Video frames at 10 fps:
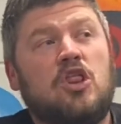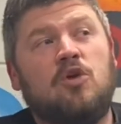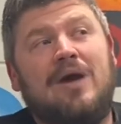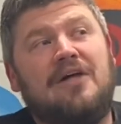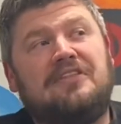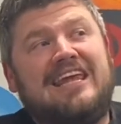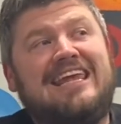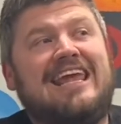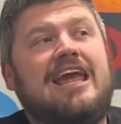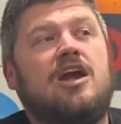throughout the
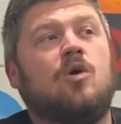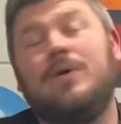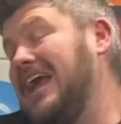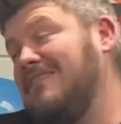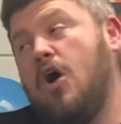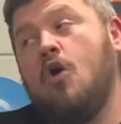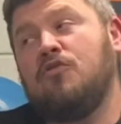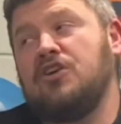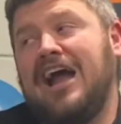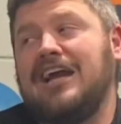year we have
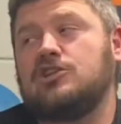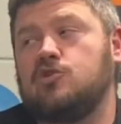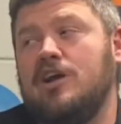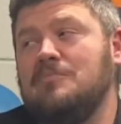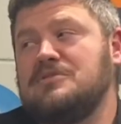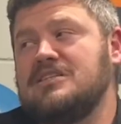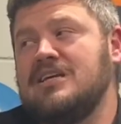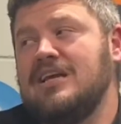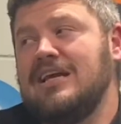overnight trips.